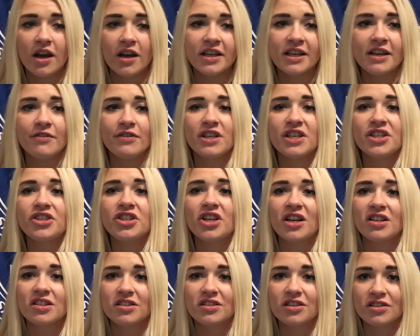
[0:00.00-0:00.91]
given his
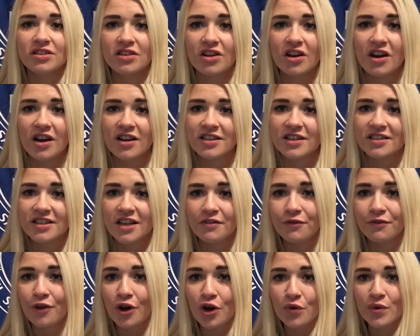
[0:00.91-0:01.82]
chance to start, as I said,
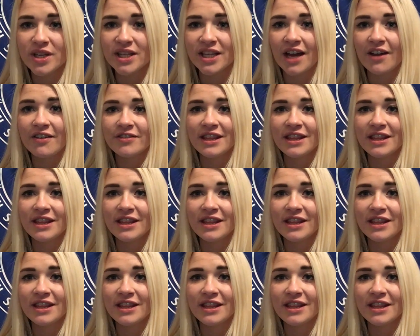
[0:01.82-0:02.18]
following that